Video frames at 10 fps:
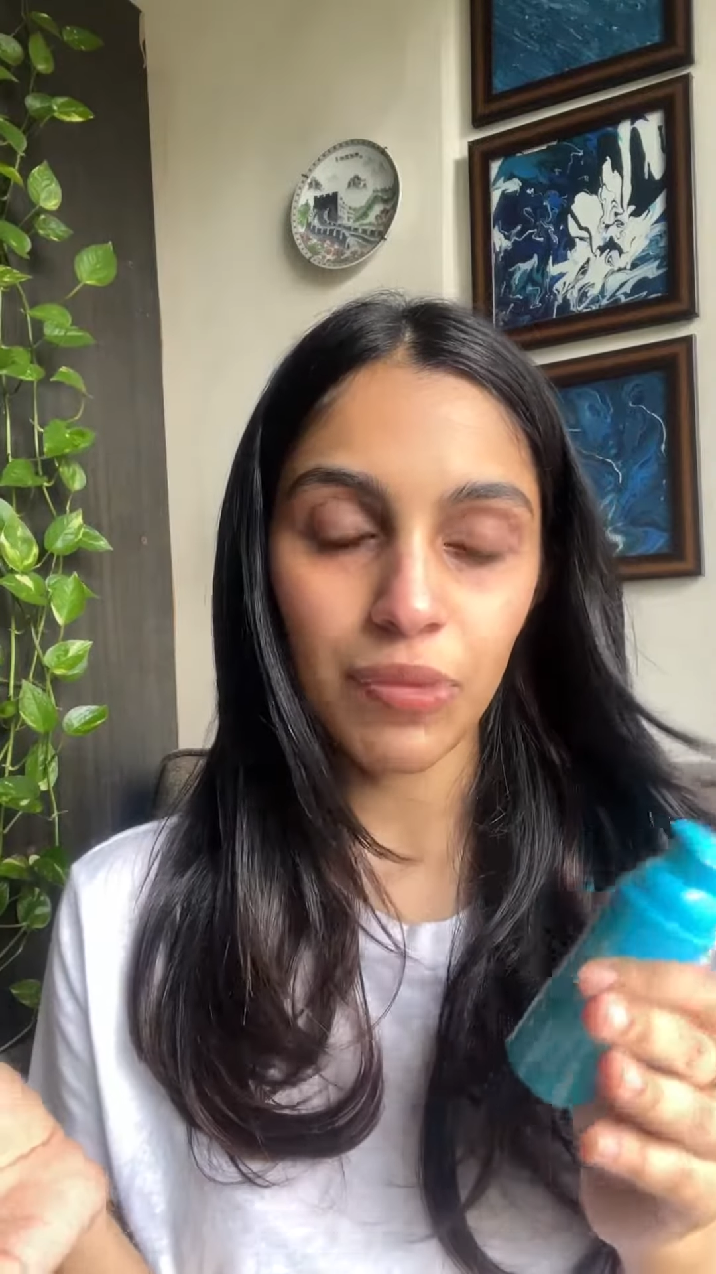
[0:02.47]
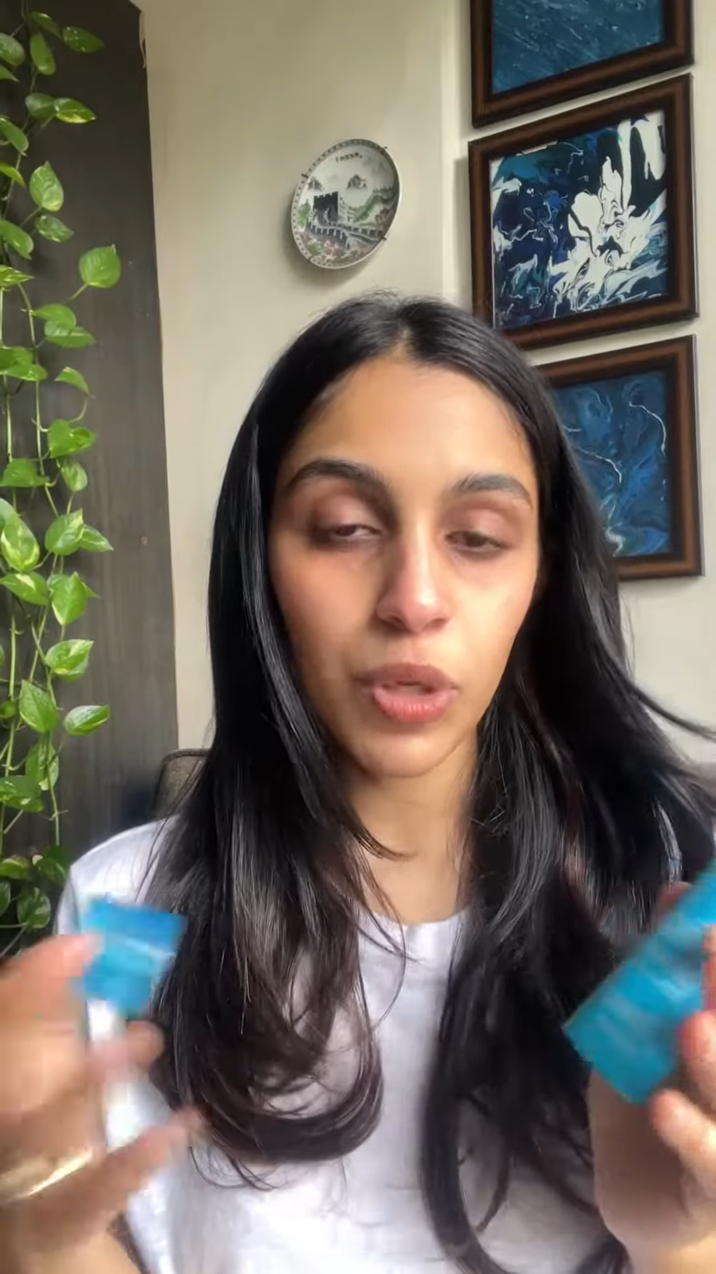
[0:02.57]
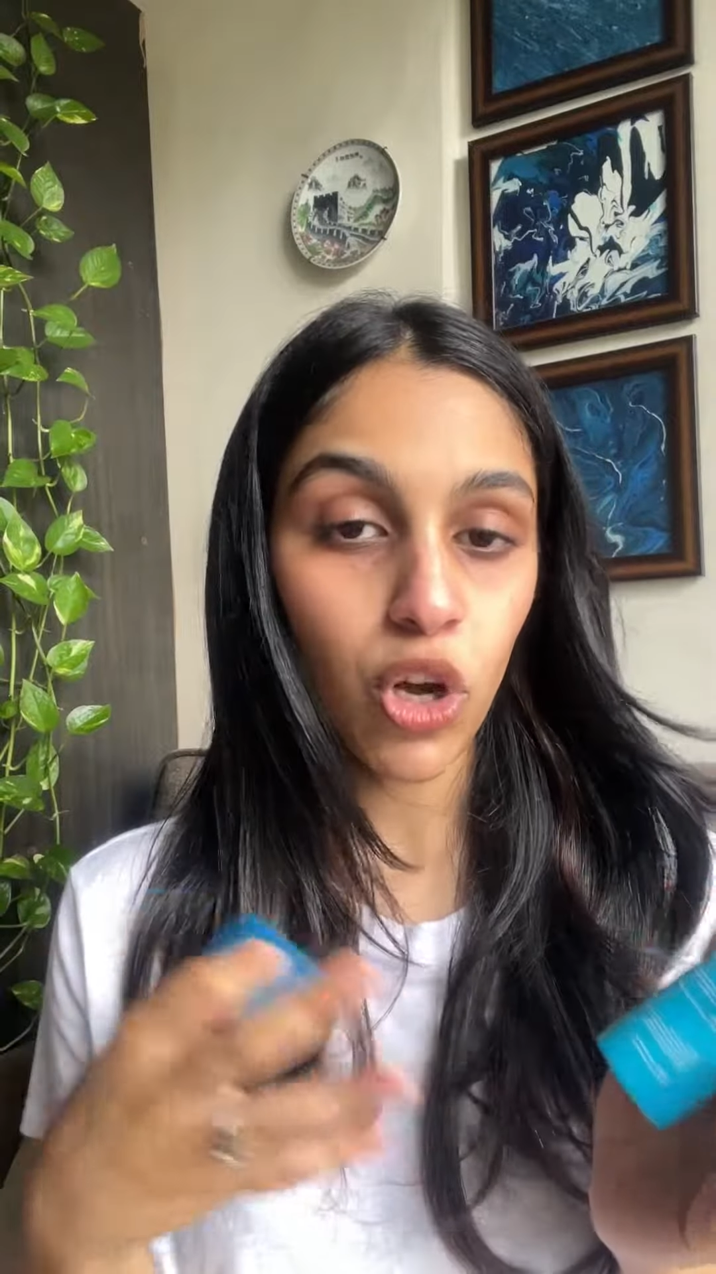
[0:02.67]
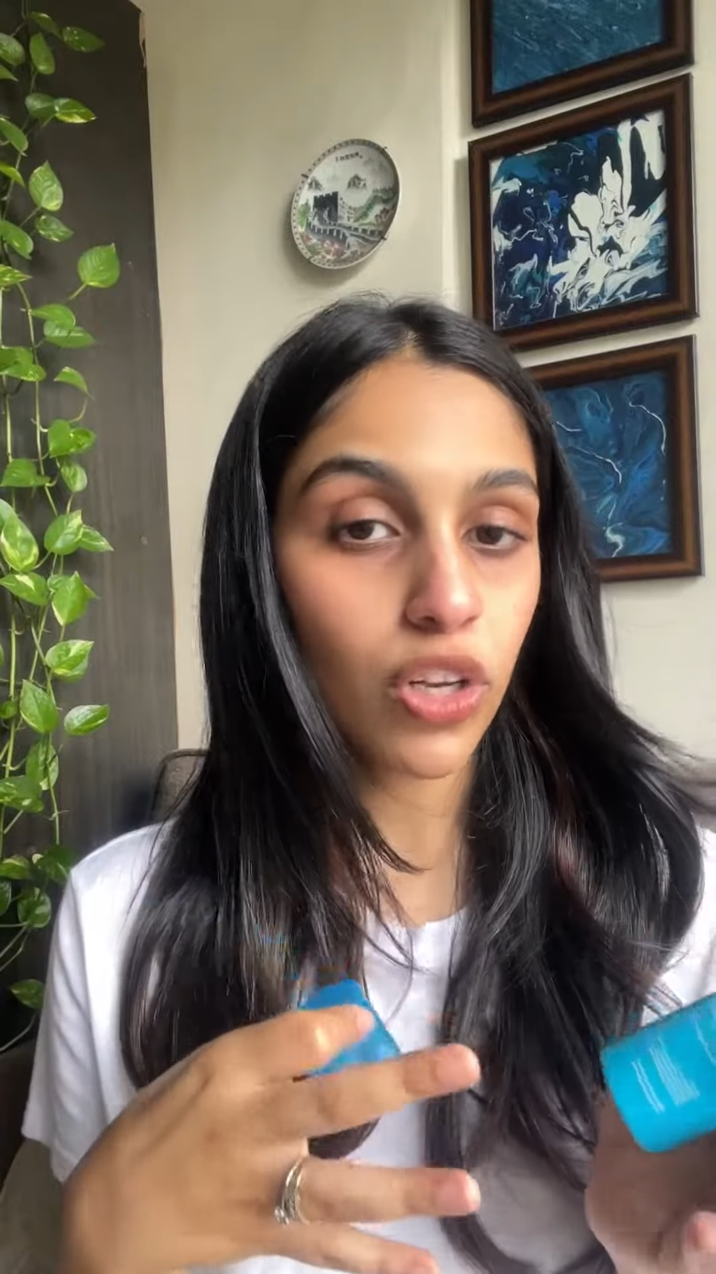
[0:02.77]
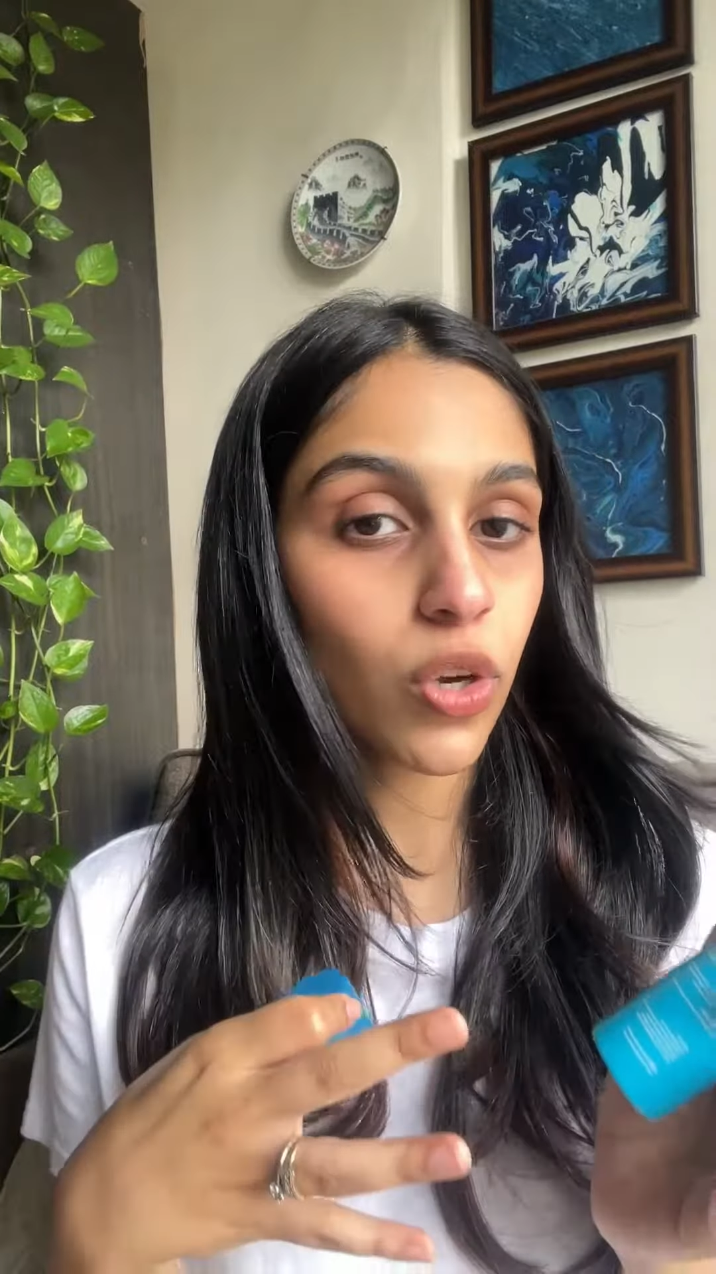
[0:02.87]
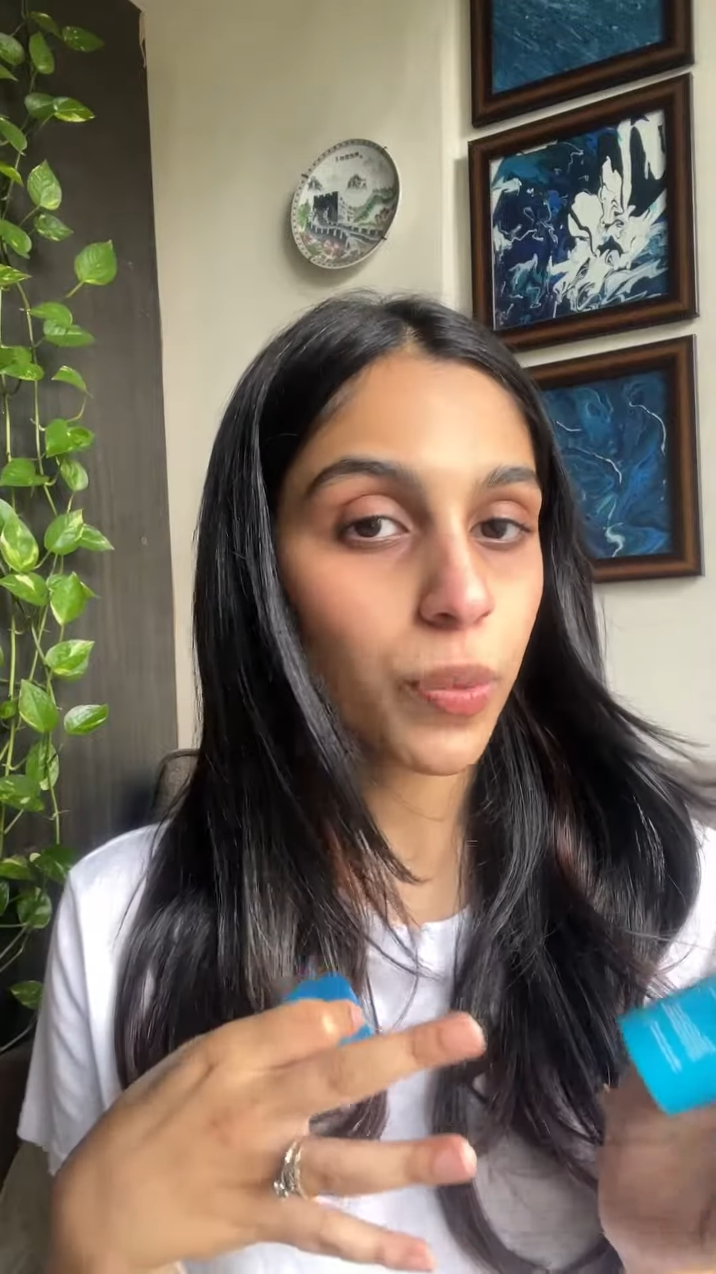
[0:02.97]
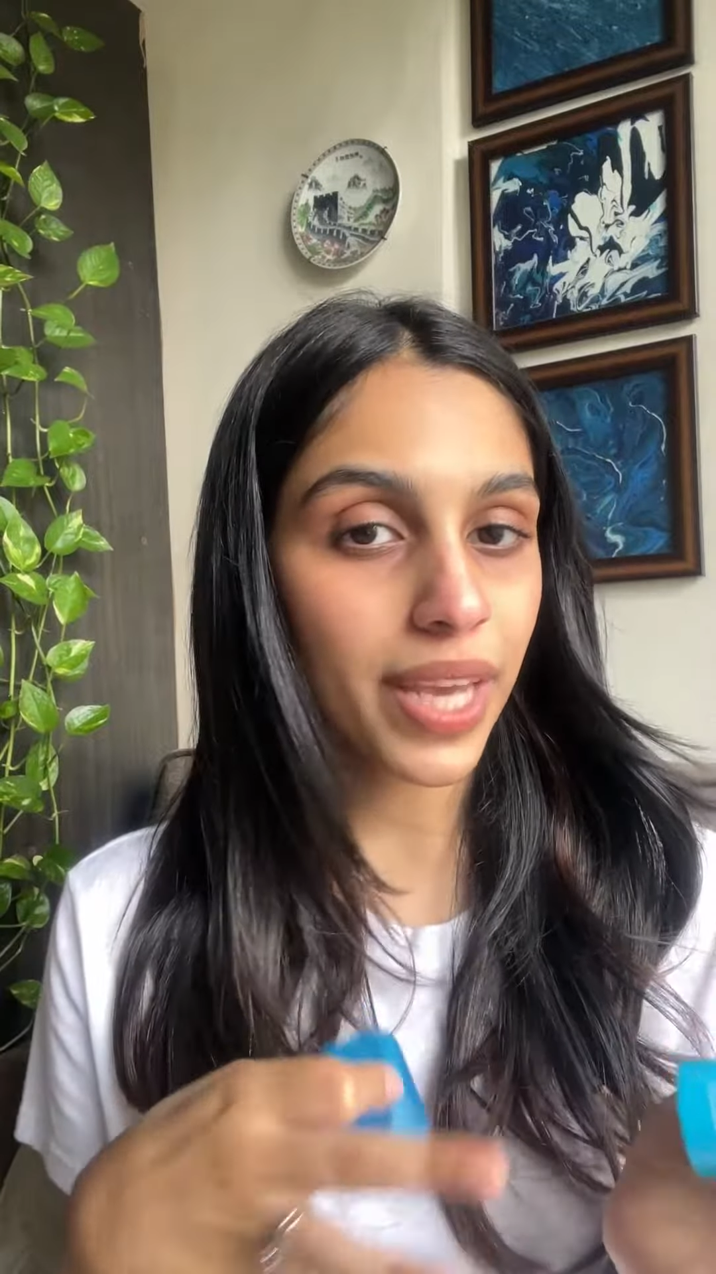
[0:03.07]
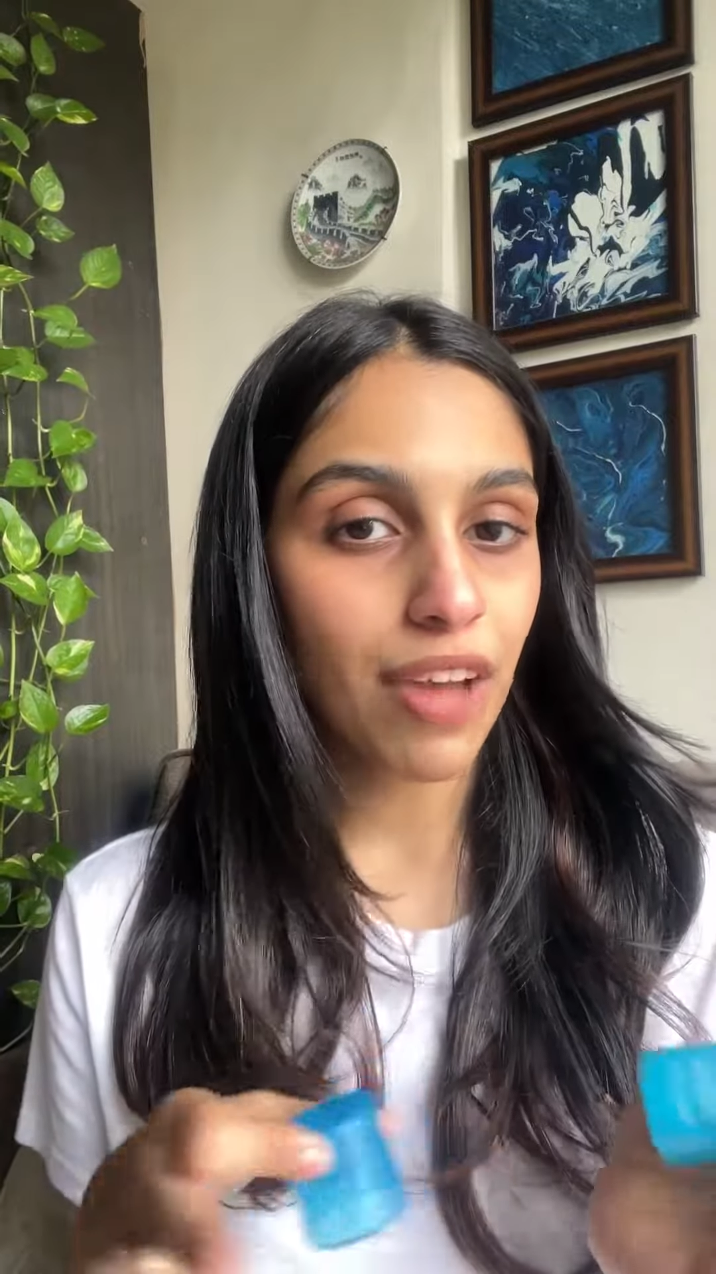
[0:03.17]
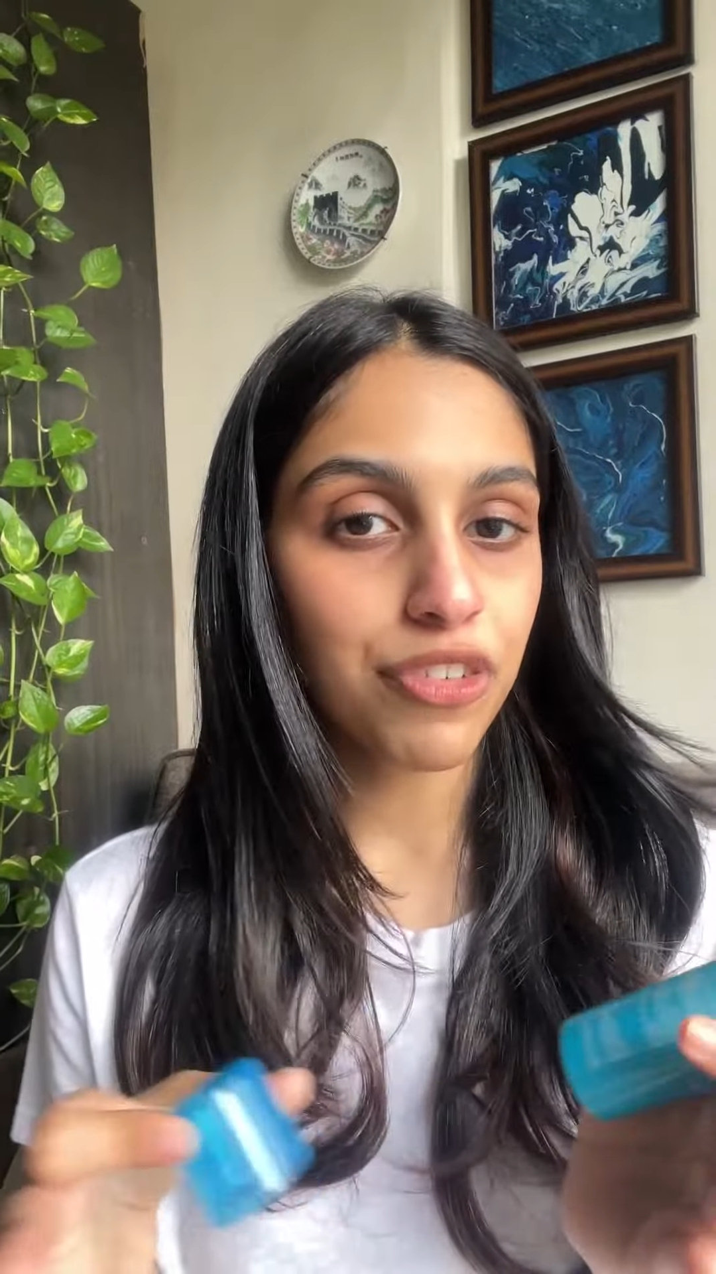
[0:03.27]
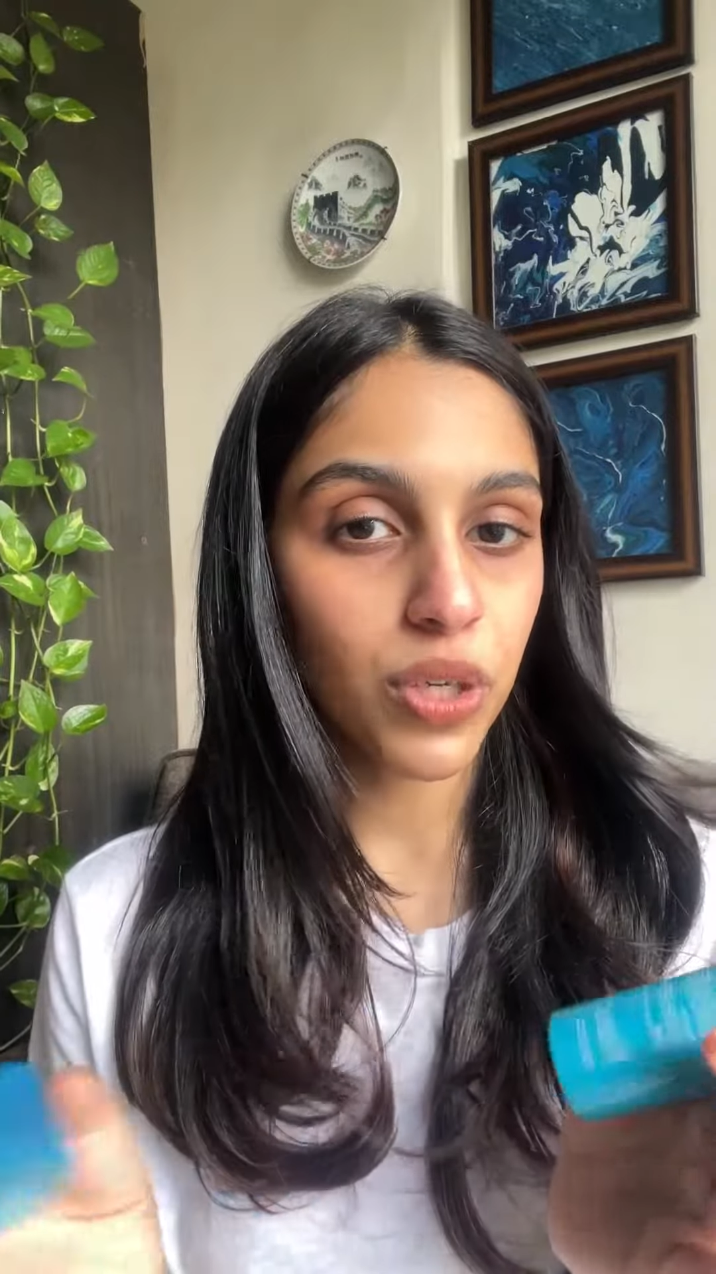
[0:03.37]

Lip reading: and we all know we have